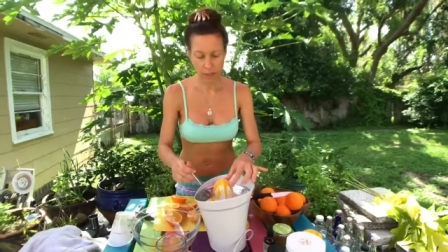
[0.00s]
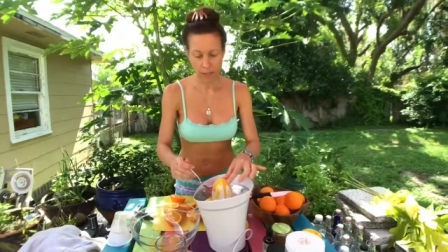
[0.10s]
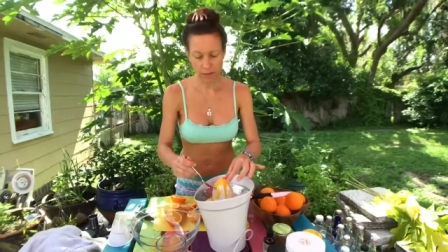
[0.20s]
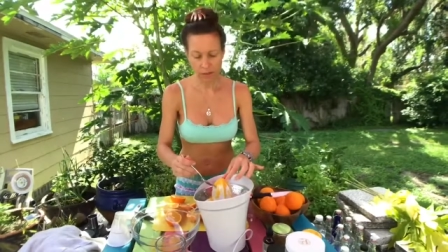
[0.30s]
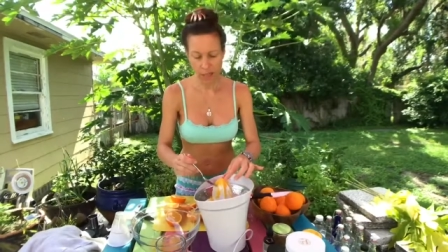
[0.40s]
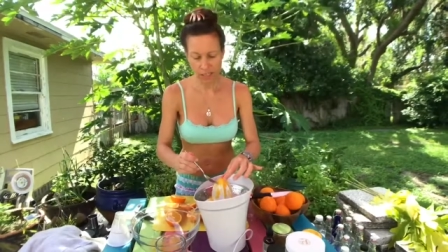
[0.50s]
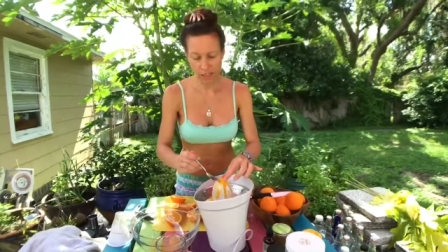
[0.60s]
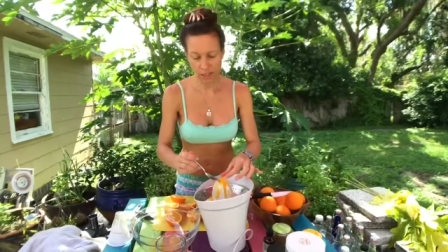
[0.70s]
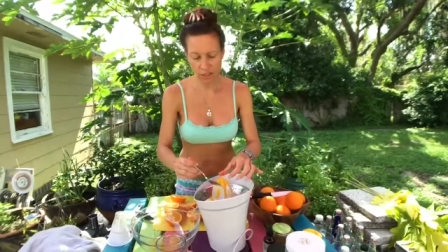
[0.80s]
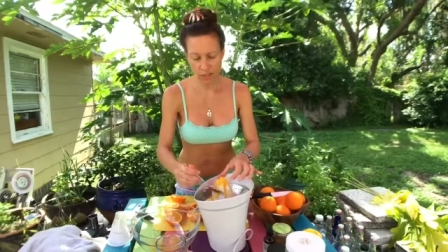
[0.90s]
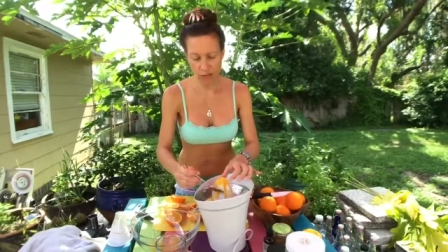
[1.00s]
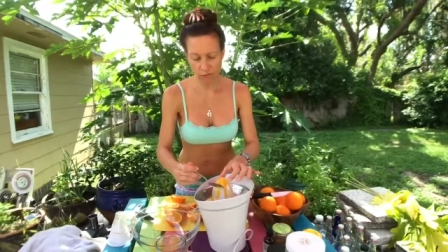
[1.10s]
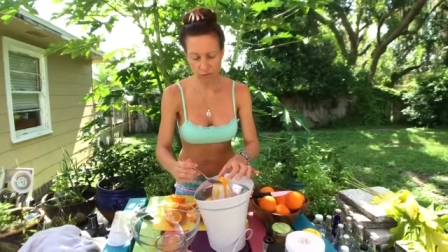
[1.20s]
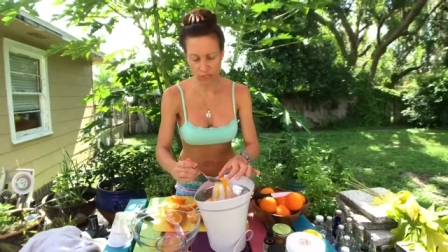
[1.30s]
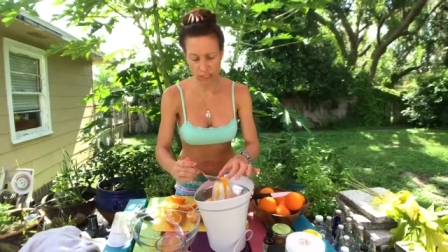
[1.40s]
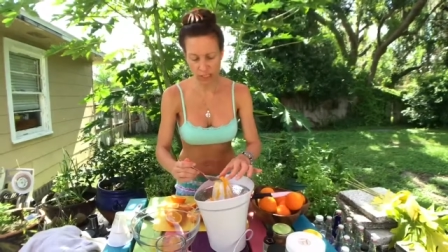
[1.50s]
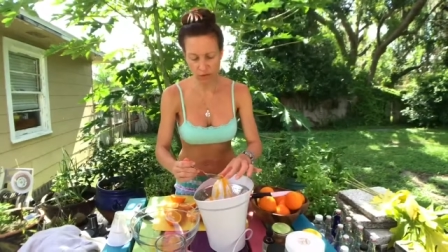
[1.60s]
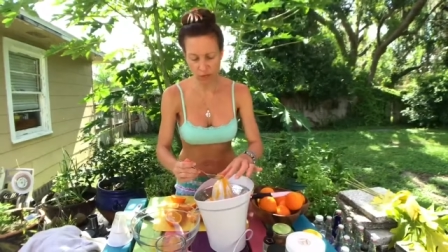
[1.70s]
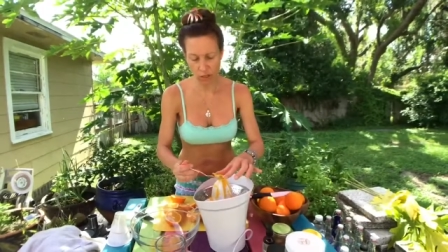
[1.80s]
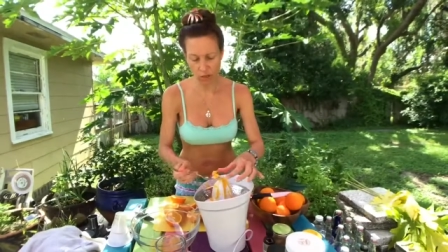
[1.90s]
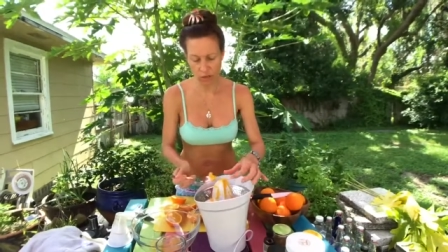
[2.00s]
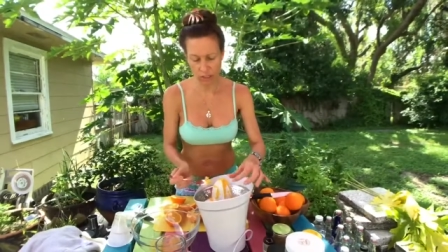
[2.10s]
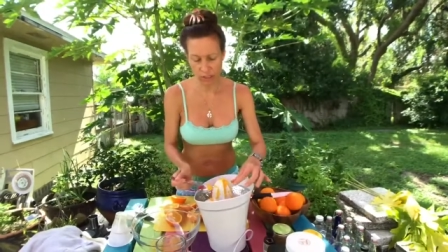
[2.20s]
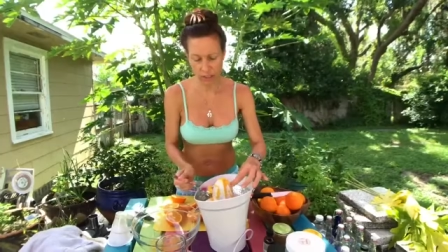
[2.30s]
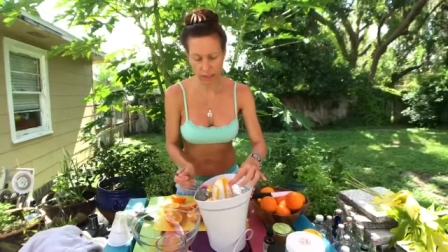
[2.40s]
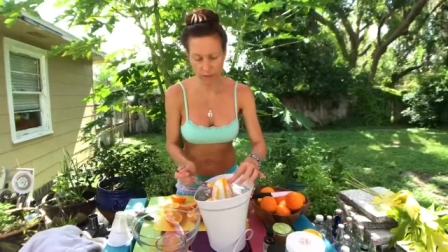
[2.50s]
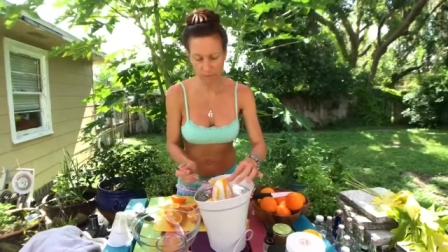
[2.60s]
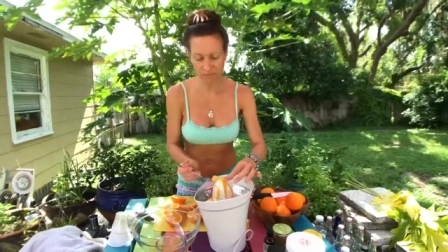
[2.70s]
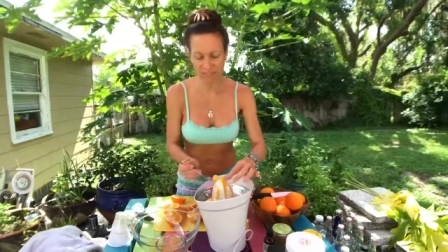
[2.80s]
As long as it's not really gross and, um,